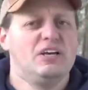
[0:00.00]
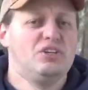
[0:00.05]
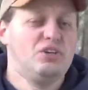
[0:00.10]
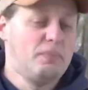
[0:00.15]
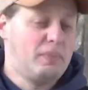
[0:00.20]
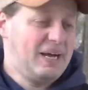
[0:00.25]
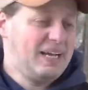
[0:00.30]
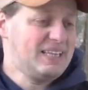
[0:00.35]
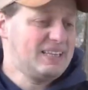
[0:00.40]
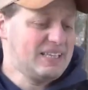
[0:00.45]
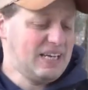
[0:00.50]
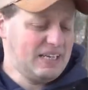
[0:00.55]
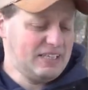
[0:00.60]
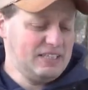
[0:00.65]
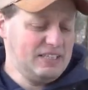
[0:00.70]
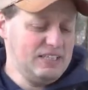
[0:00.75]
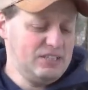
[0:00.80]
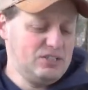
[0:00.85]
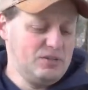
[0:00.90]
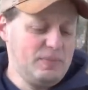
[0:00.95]
You might
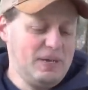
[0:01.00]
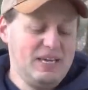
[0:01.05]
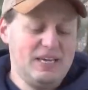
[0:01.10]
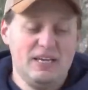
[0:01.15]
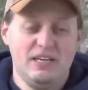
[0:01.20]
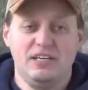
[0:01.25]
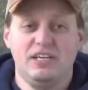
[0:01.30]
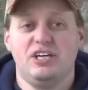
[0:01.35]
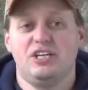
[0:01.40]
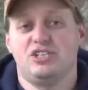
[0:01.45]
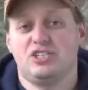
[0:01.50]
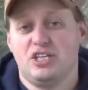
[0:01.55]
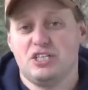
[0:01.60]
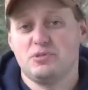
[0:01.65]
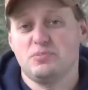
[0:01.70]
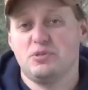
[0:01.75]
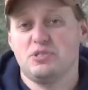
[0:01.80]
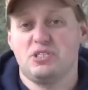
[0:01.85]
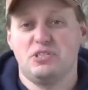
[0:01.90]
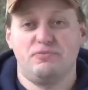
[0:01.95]
not need to make any
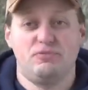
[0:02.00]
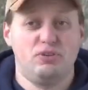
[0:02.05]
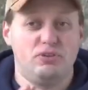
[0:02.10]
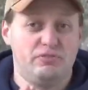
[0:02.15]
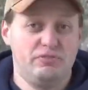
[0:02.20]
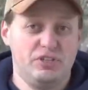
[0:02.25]
adjustments if your